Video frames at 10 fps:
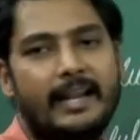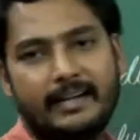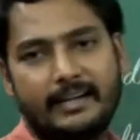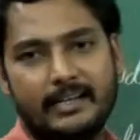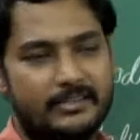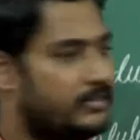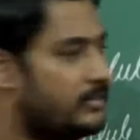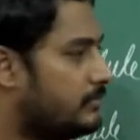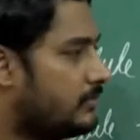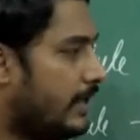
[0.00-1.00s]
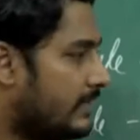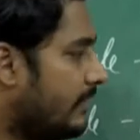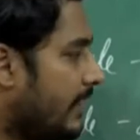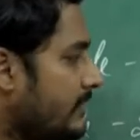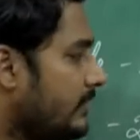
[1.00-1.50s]
electrical systems
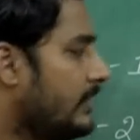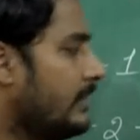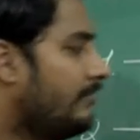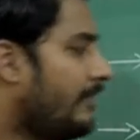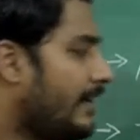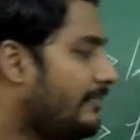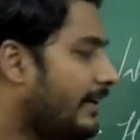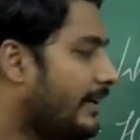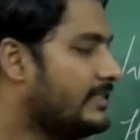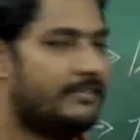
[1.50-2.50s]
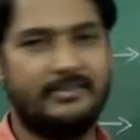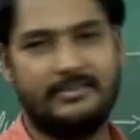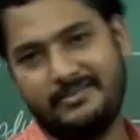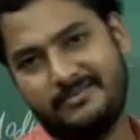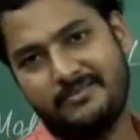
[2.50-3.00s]
as well as firefighting
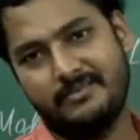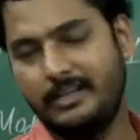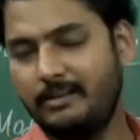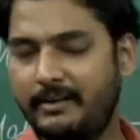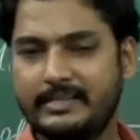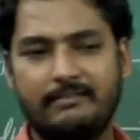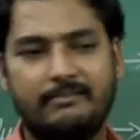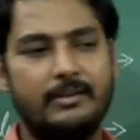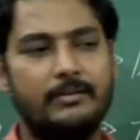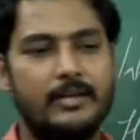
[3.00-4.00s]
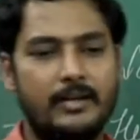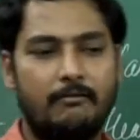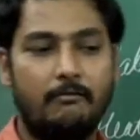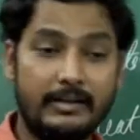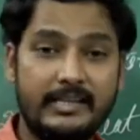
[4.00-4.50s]
services. Nowadays
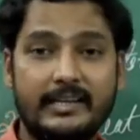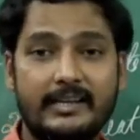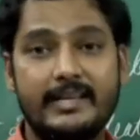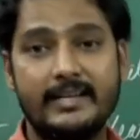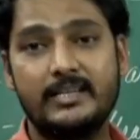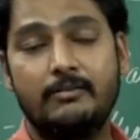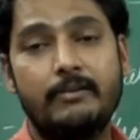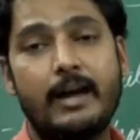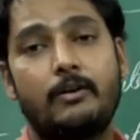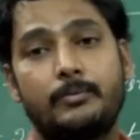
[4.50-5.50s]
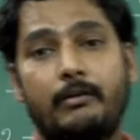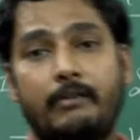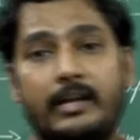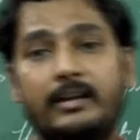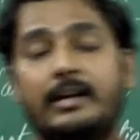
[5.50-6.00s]
everyone thinking that we have to
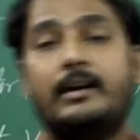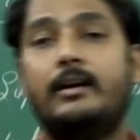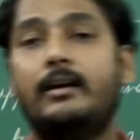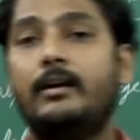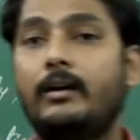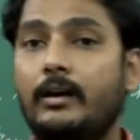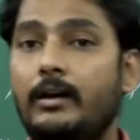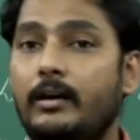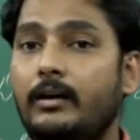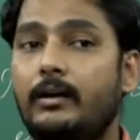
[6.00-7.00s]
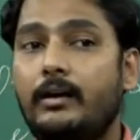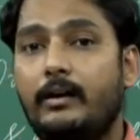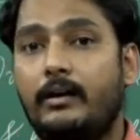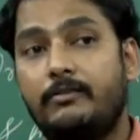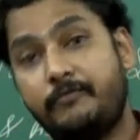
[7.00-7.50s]
provide
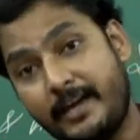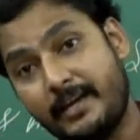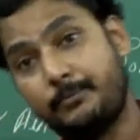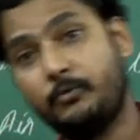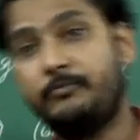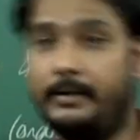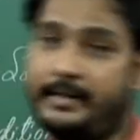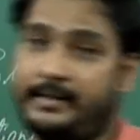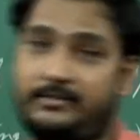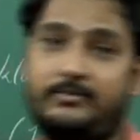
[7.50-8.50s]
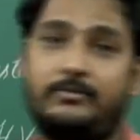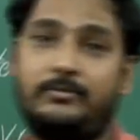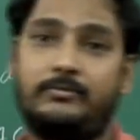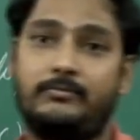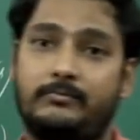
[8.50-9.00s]
a fireproof buildings.
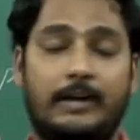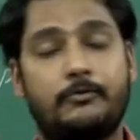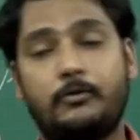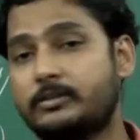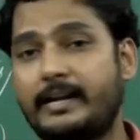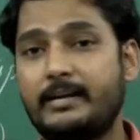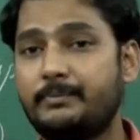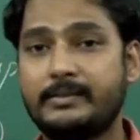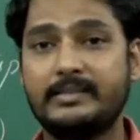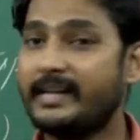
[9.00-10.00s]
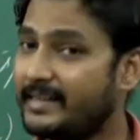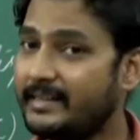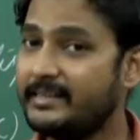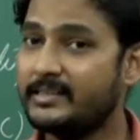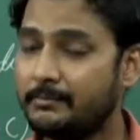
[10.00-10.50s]
Of course 100% I
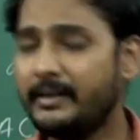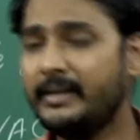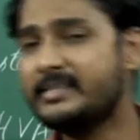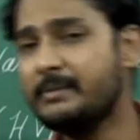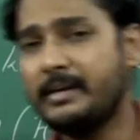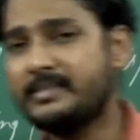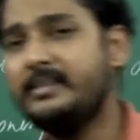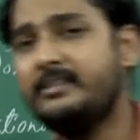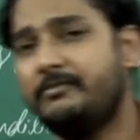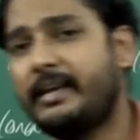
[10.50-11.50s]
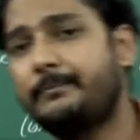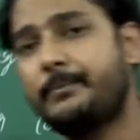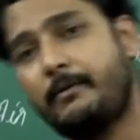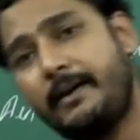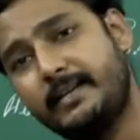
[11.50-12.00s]
can't, but at some extent we can
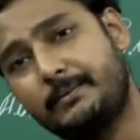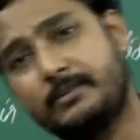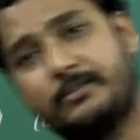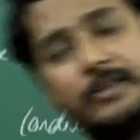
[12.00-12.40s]
provide that much